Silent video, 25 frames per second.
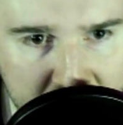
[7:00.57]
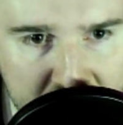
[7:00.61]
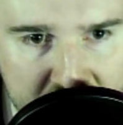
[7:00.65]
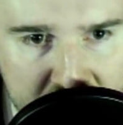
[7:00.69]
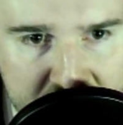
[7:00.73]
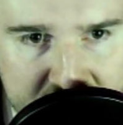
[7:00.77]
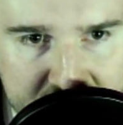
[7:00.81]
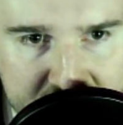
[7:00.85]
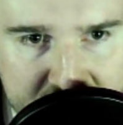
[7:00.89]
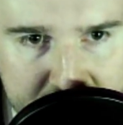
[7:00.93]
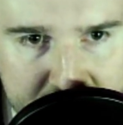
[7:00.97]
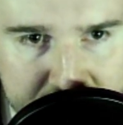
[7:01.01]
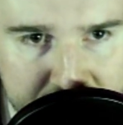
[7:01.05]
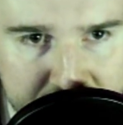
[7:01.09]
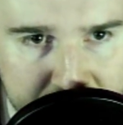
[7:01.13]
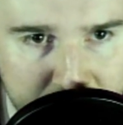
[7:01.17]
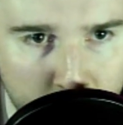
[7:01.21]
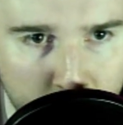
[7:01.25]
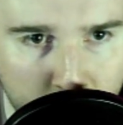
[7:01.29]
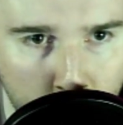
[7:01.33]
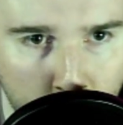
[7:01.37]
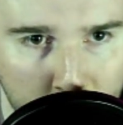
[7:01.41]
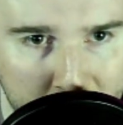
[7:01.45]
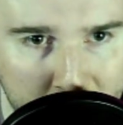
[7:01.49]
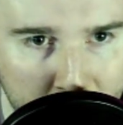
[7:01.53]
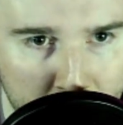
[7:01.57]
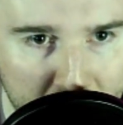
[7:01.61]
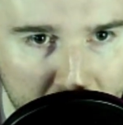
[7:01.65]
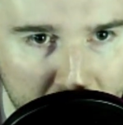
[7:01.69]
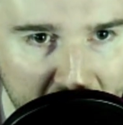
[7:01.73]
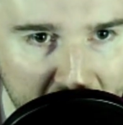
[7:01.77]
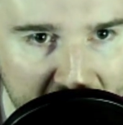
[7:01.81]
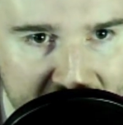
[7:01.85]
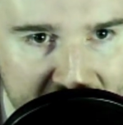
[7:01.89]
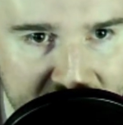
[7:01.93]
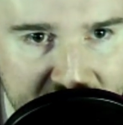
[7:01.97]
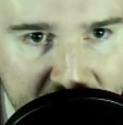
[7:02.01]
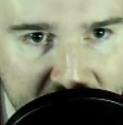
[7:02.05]
6-4 in their
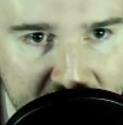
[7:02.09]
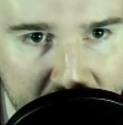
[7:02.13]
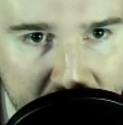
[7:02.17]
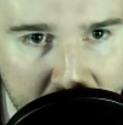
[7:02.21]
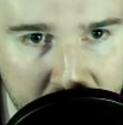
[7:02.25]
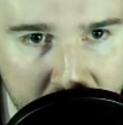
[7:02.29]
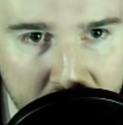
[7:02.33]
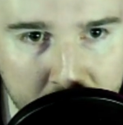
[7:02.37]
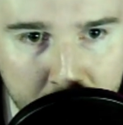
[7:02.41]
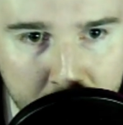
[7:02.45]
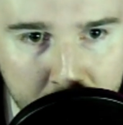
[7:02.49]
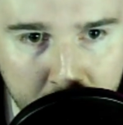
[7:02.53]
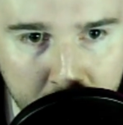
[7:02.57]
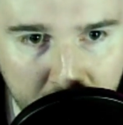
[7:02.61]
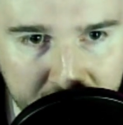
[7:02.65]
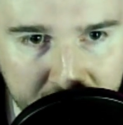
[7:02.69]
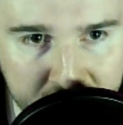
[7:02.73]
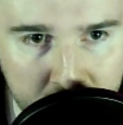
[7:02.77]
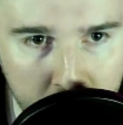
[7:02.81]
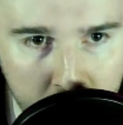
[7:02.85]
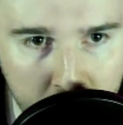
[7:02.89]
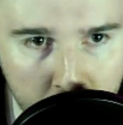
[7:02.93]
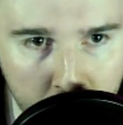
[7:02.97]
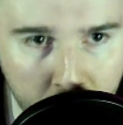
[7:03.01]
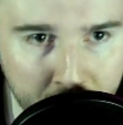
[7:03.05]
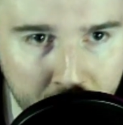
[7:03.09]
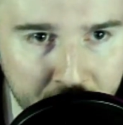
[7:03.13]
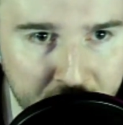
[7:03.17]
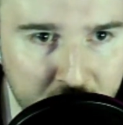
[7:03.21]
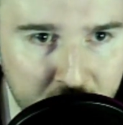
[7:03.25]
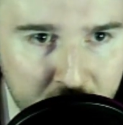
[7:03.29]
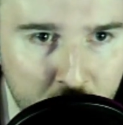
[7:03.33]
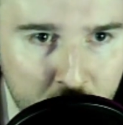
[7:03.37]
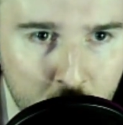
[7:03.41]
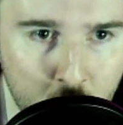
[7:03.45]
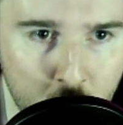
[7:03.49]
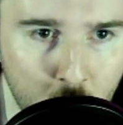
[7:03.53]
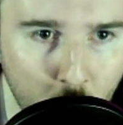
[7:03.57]
last 10. Buffalo
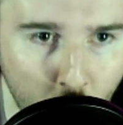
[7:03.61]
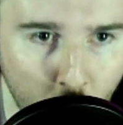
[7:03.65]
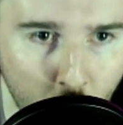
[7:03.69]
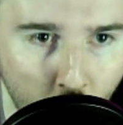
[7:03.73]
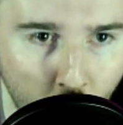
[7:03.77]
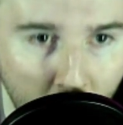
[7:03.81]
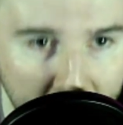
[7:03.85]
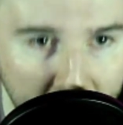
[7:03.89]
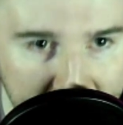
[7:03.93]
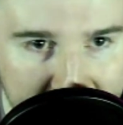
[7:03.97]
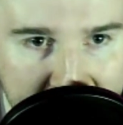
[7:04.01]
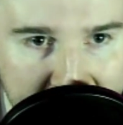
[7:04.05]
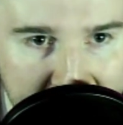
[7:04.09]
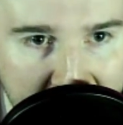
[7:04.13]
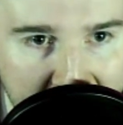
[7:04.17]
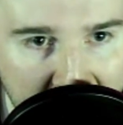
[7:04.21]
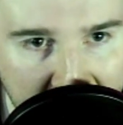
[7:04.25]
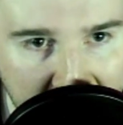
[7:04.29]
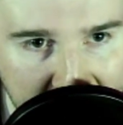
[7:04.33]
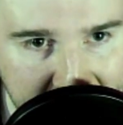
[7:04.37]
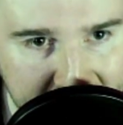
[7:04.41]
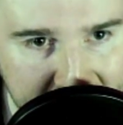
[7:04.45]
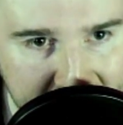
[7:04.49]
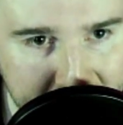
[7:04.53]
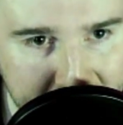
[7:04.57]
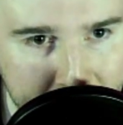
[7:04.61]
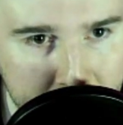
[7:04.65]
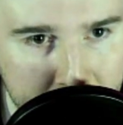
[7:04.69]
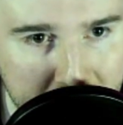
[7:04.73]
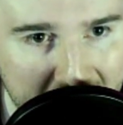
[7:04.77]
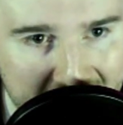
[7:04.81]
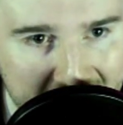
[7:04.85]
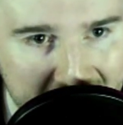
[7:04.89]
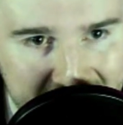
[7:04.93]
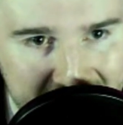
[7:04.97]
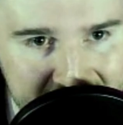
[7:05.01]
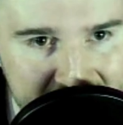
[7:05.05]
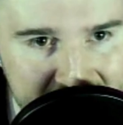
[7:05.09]
1-9 in their
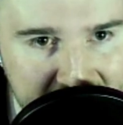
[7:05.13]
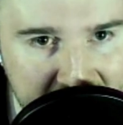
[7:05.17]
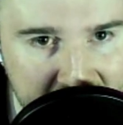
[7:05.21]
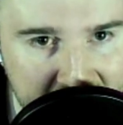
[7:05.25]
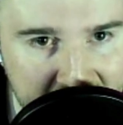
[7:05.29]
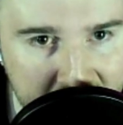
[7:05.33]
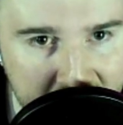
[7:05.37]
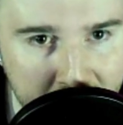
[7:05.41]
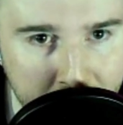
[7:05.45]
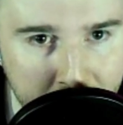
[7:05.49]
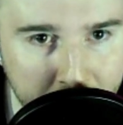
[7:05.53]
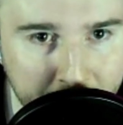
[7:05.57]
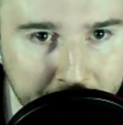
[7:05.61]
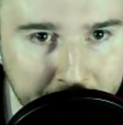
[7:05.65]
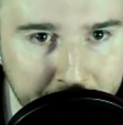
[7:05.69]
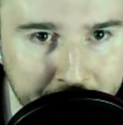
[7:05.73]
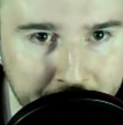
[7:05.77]
last 10.